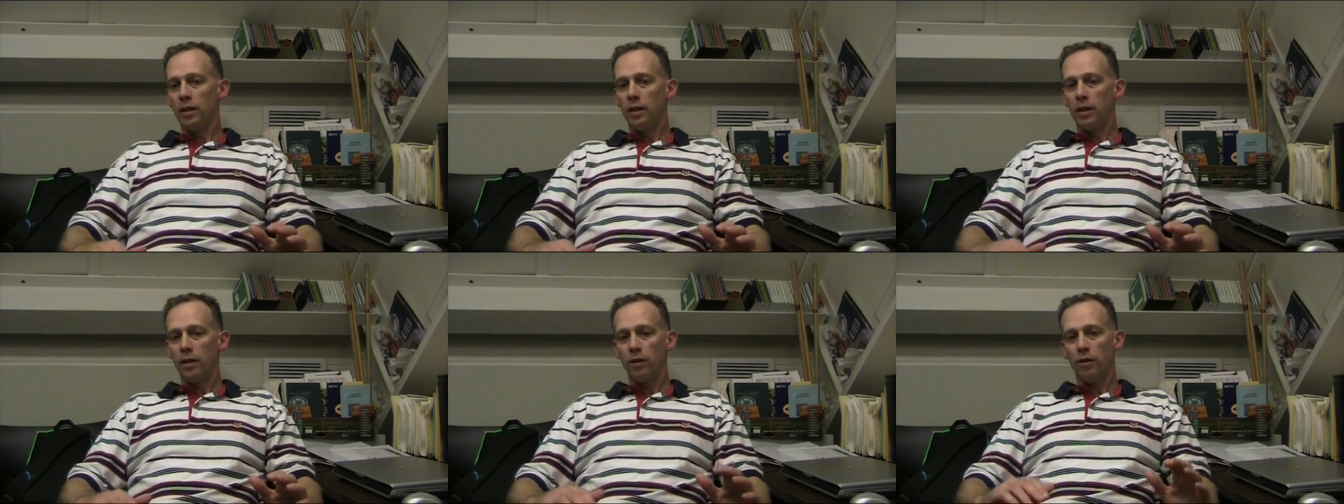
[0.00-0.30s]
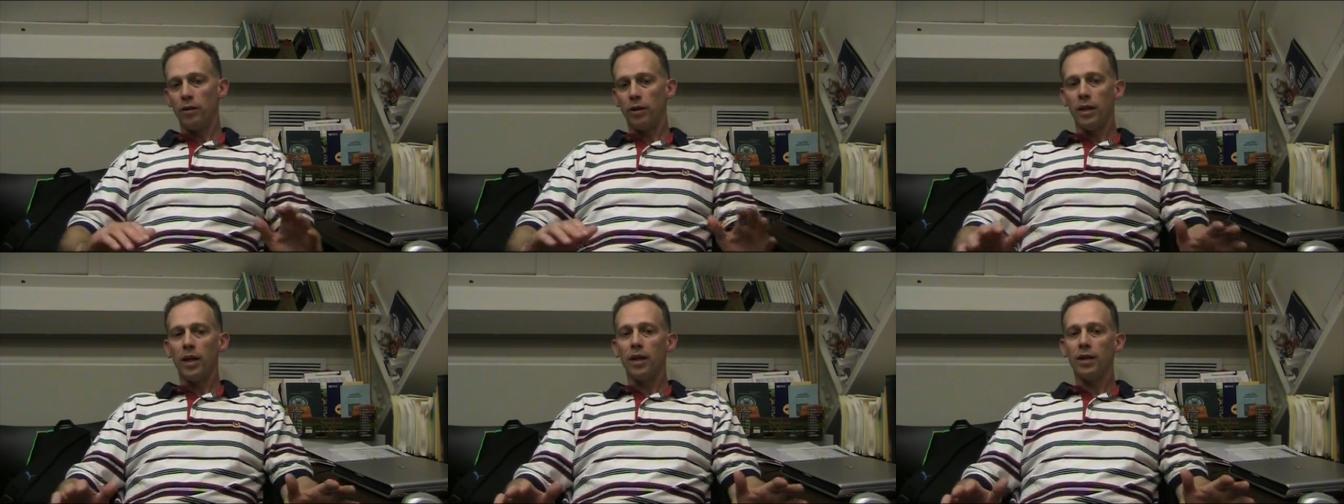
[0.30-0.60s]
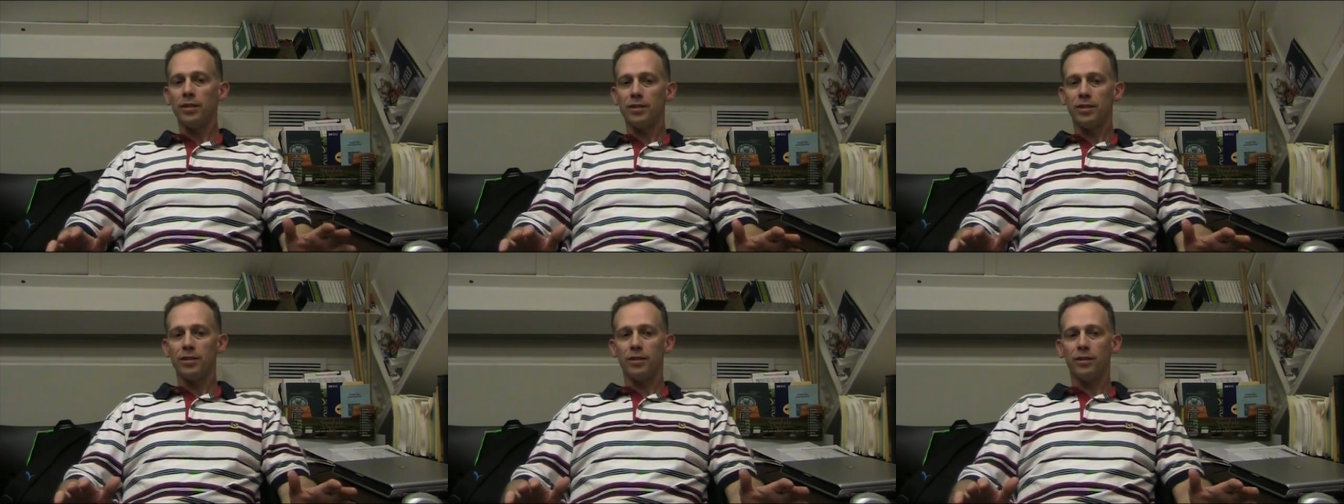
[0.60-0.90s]
you know, a
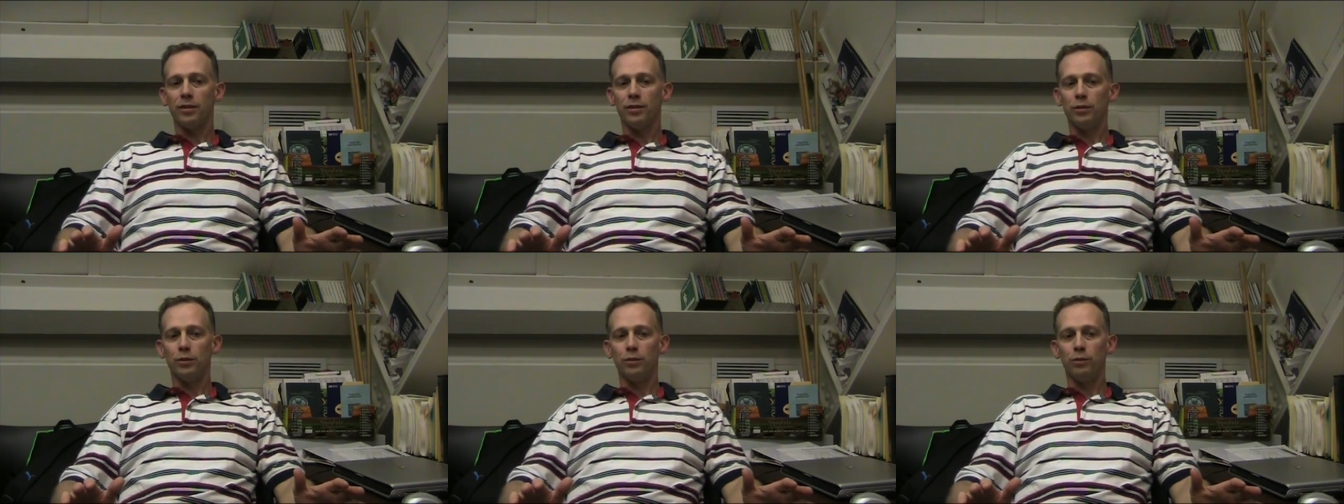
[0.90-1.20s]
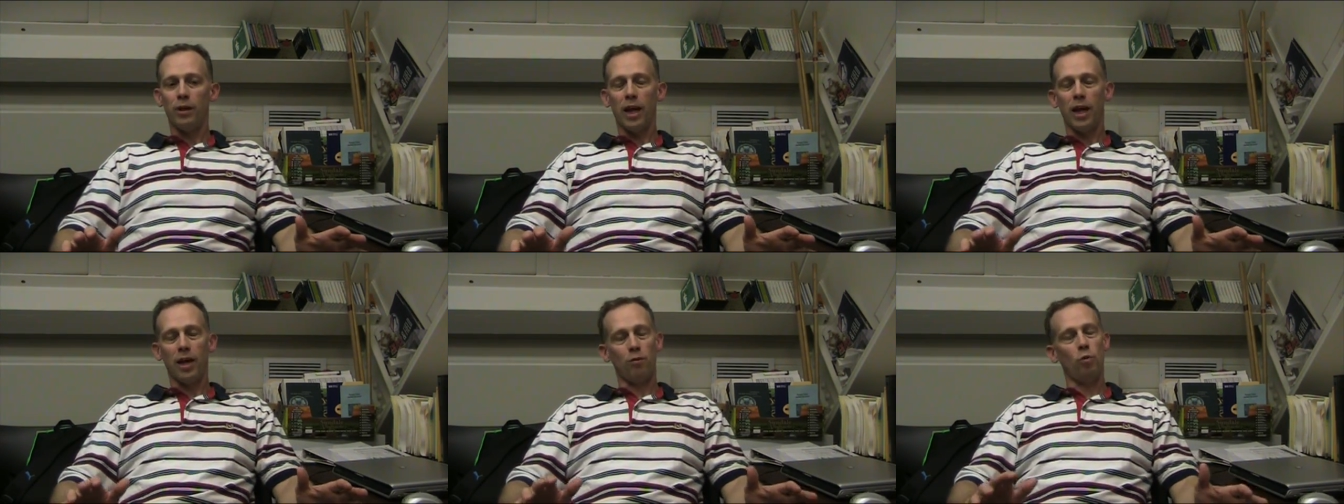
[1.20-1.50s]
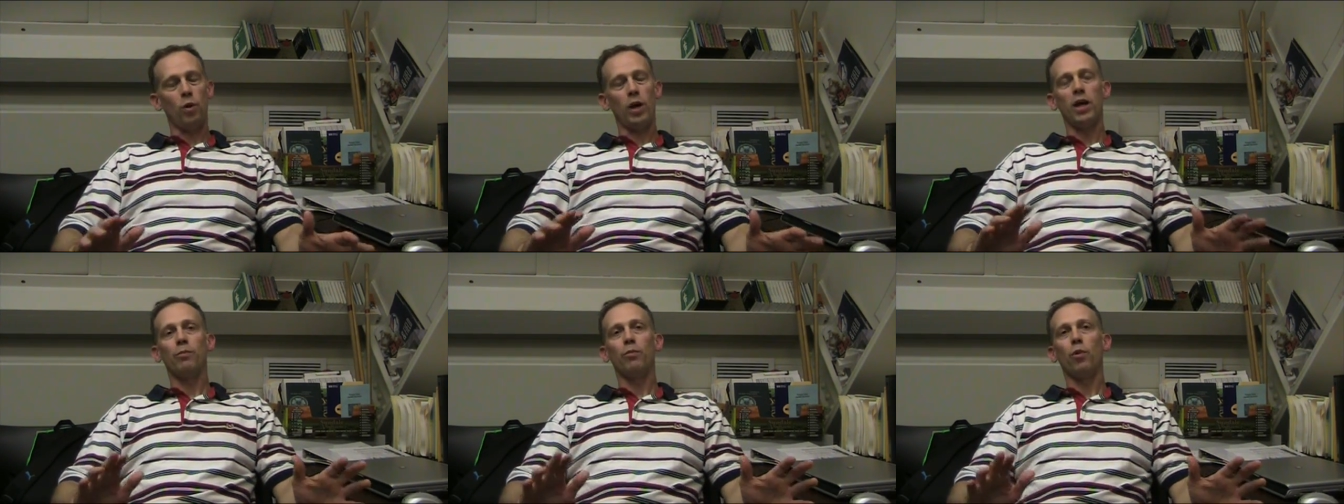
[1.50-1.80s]
youngster who ran
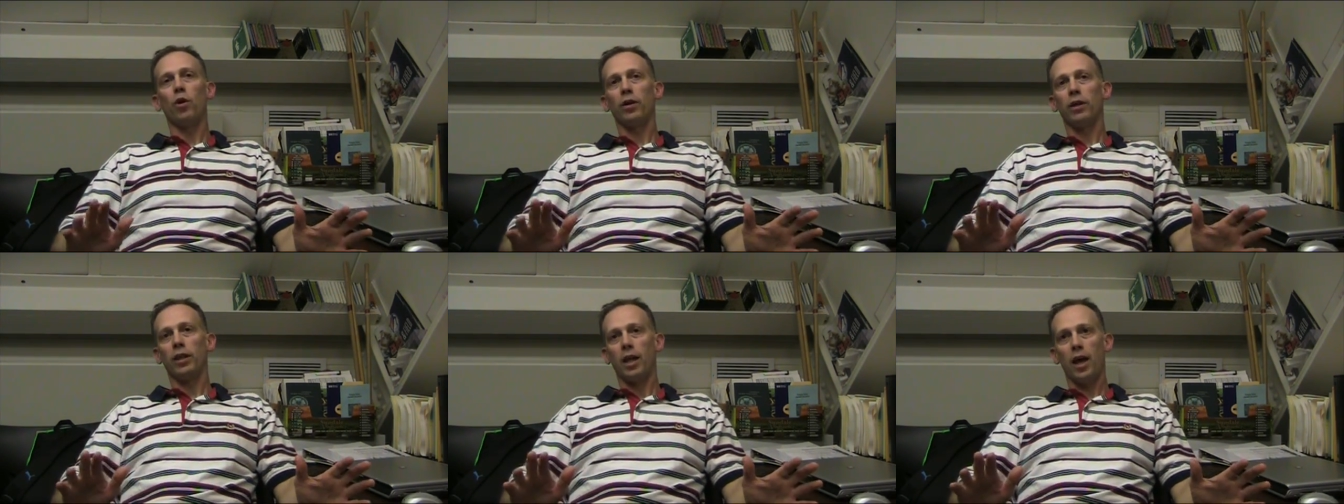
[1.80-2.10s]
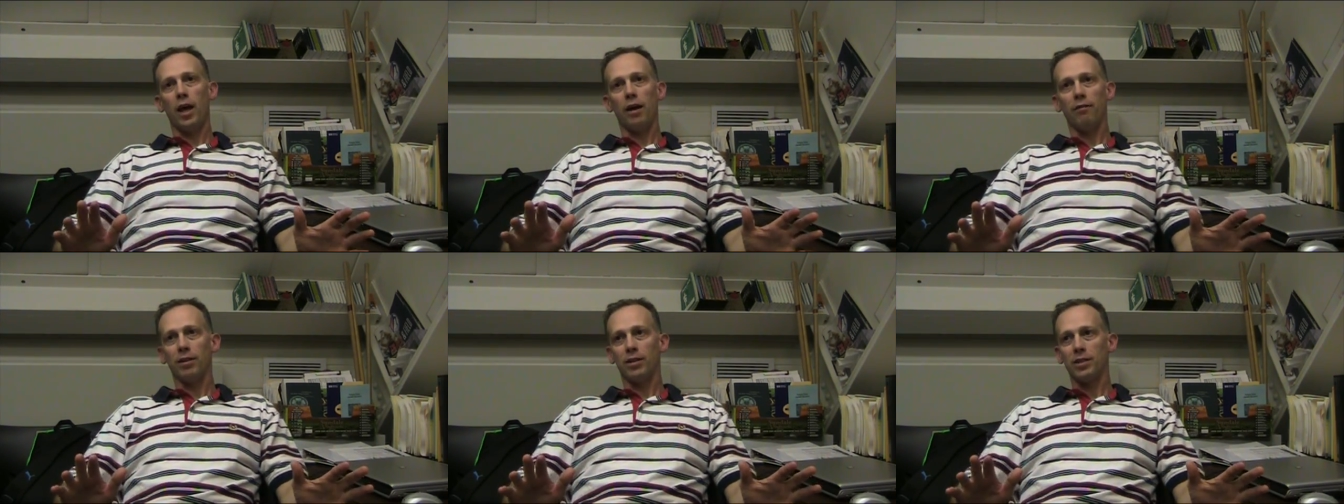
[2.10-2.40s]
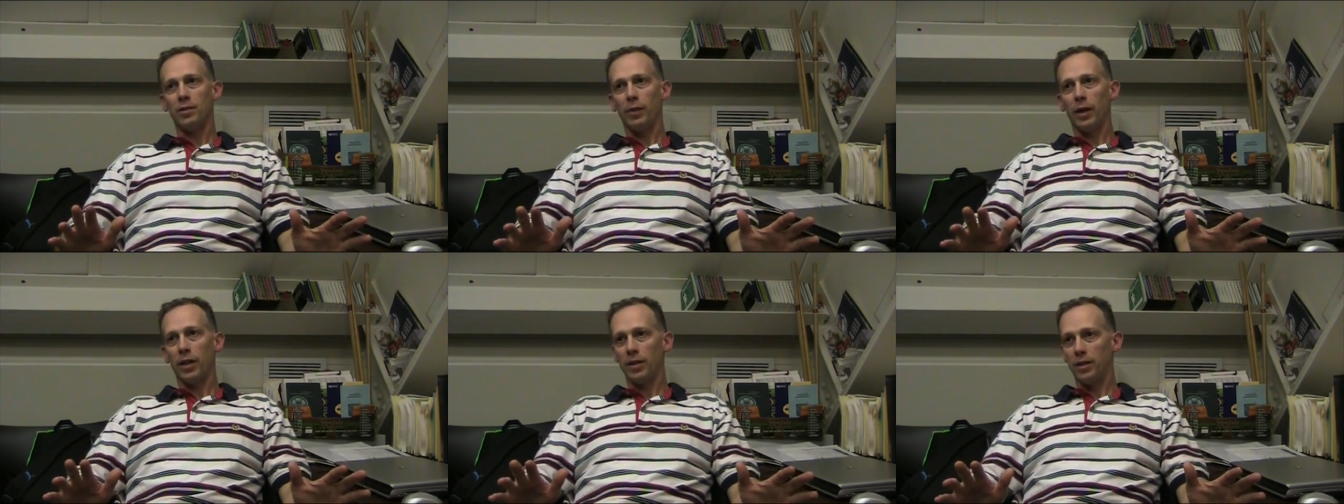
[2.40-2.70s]
way more than I ever
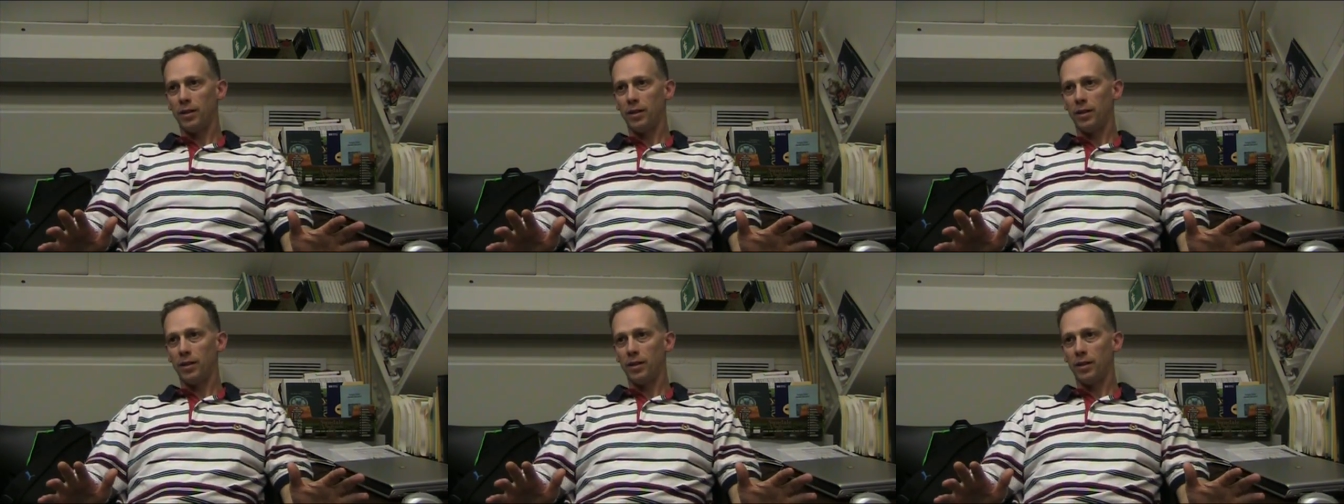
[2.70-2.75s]
expected